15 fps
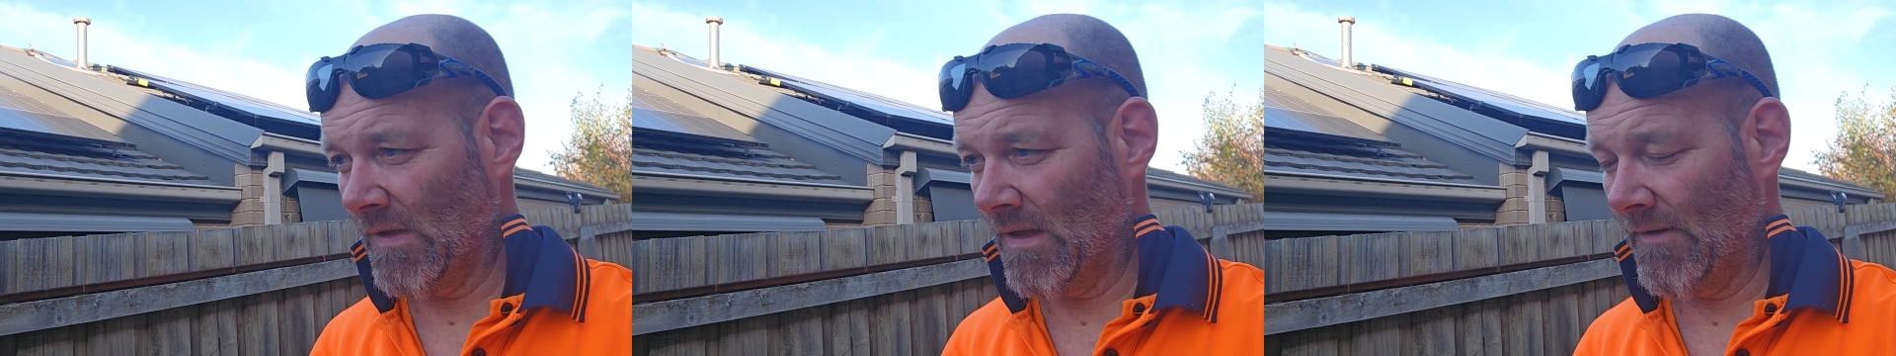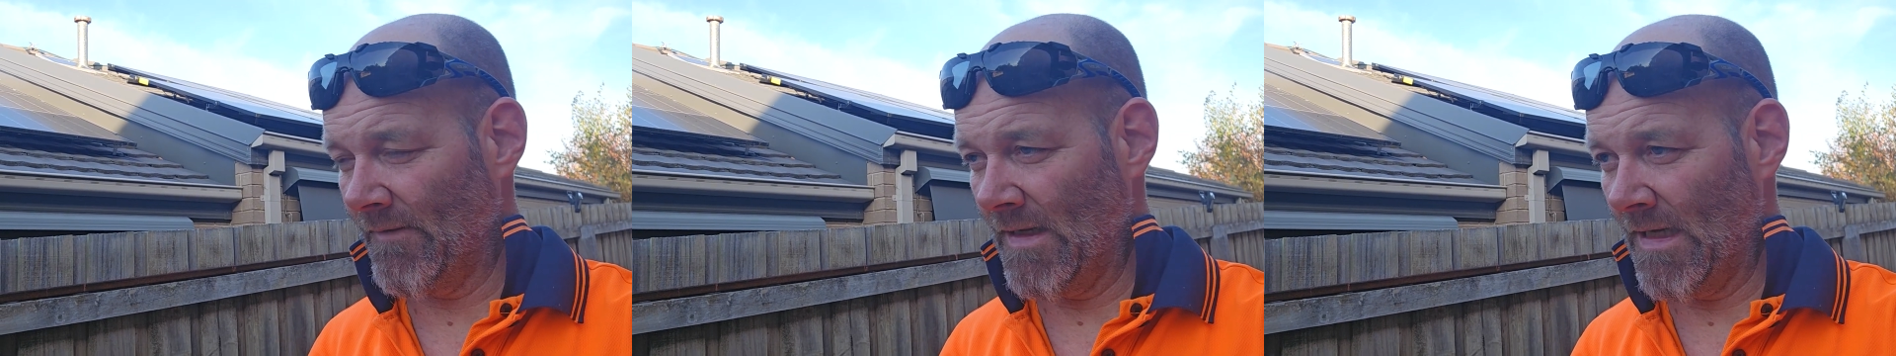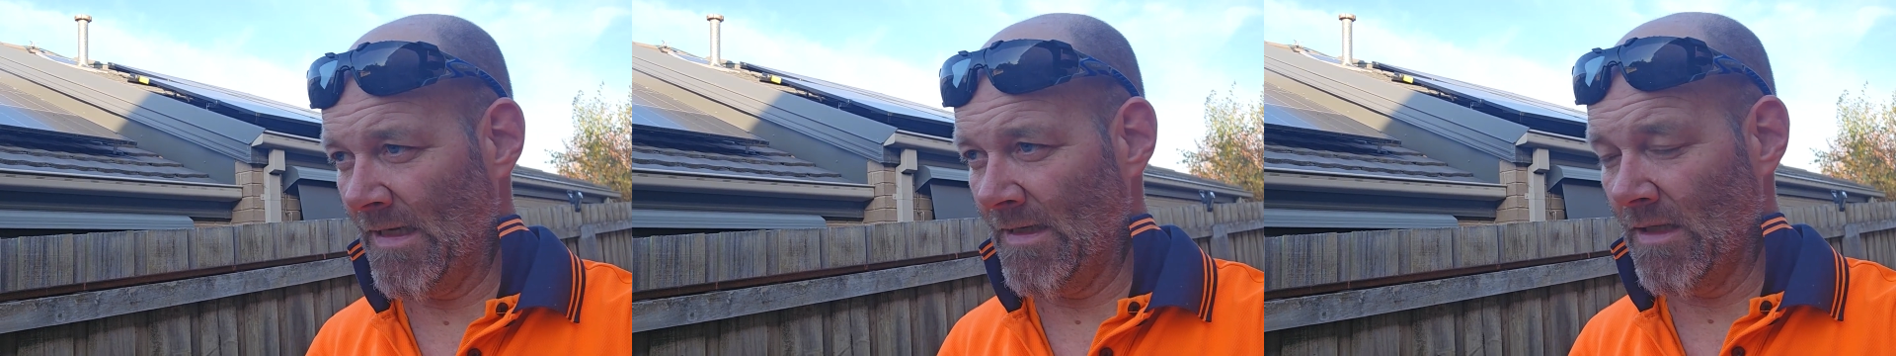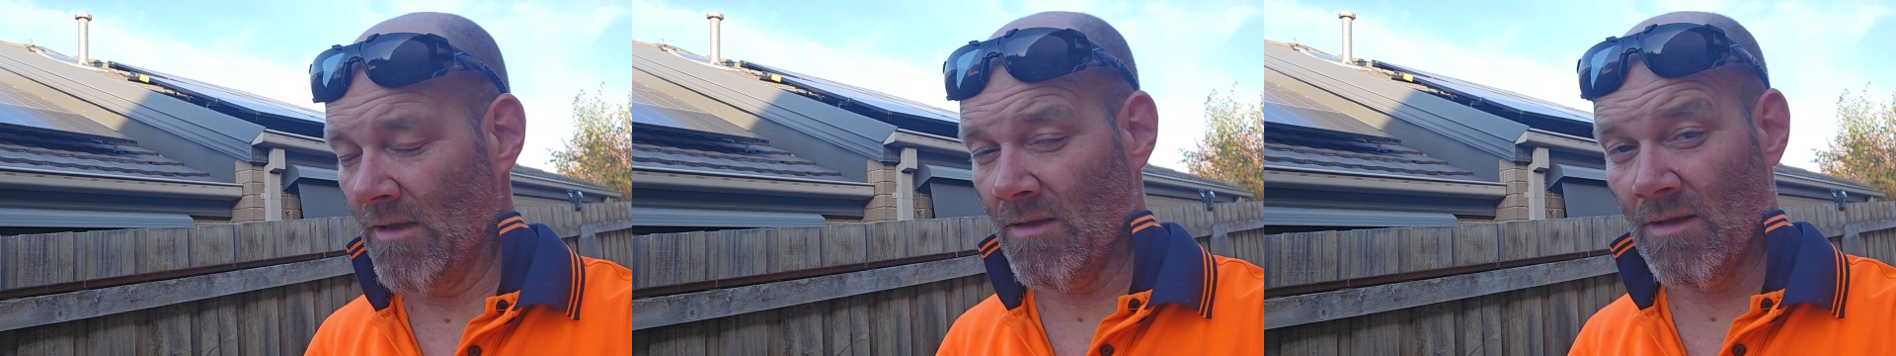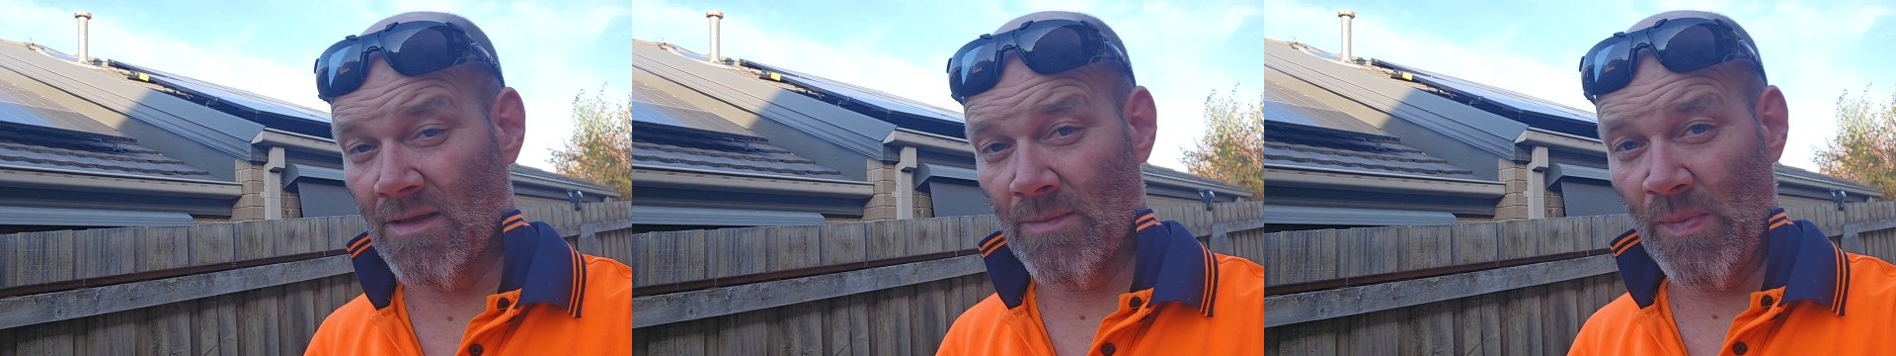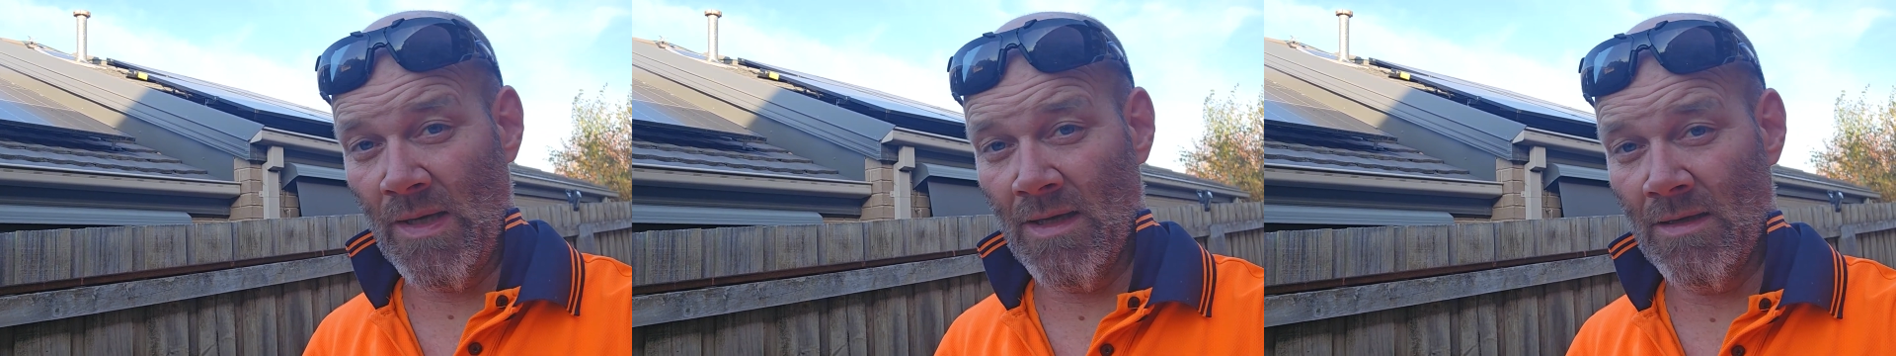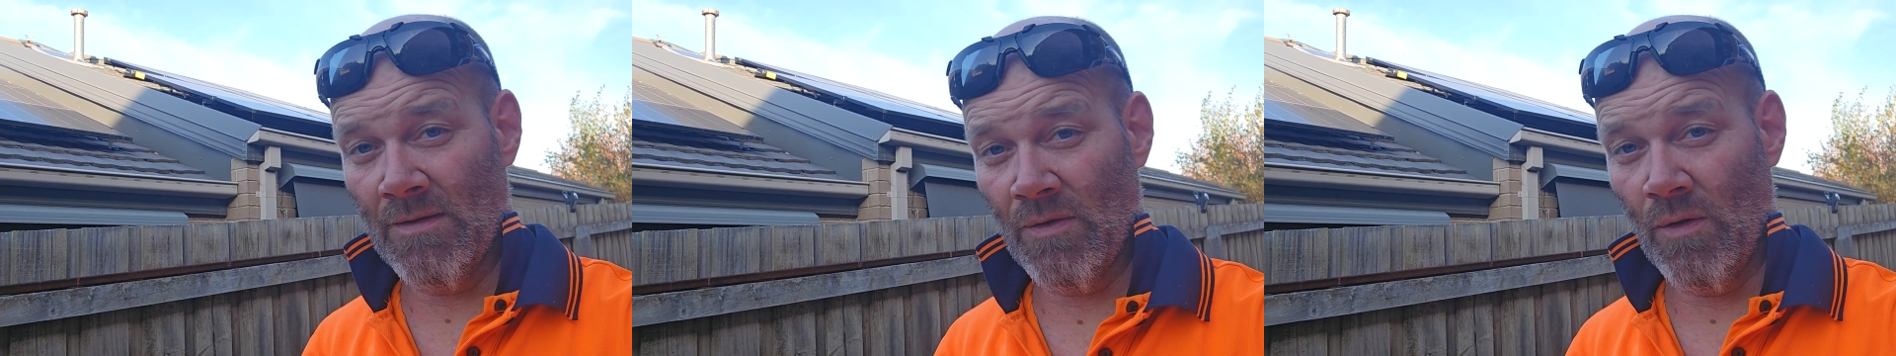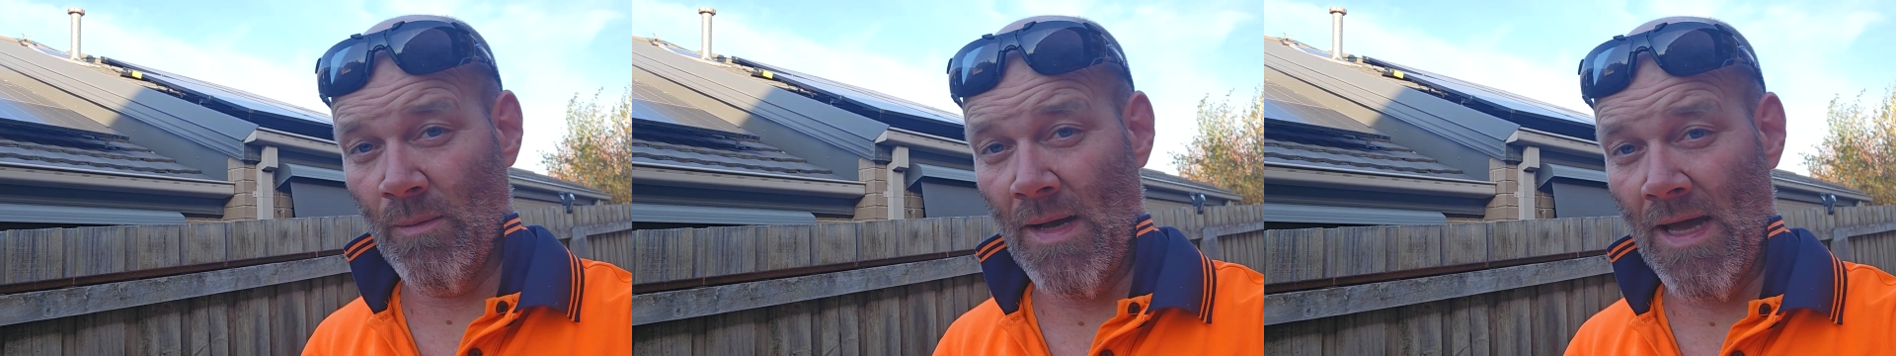and then speaking
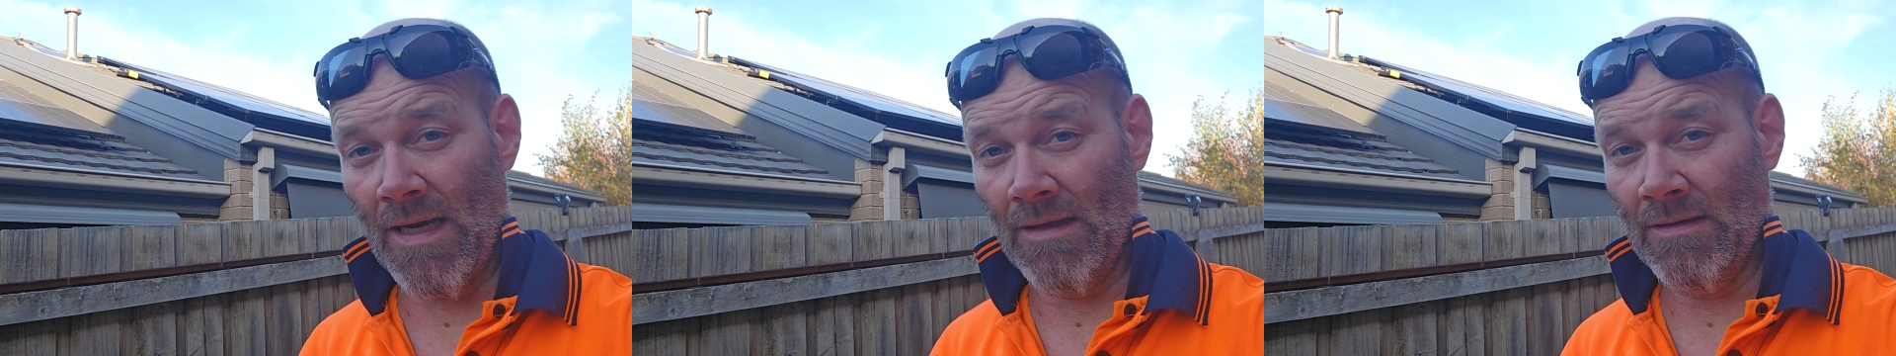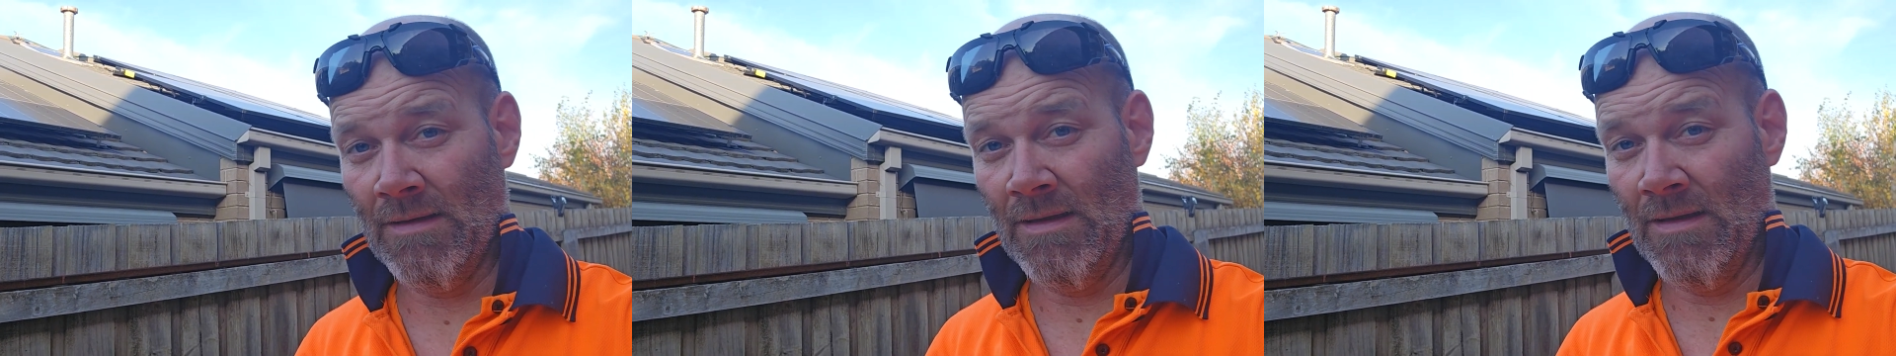to a mate,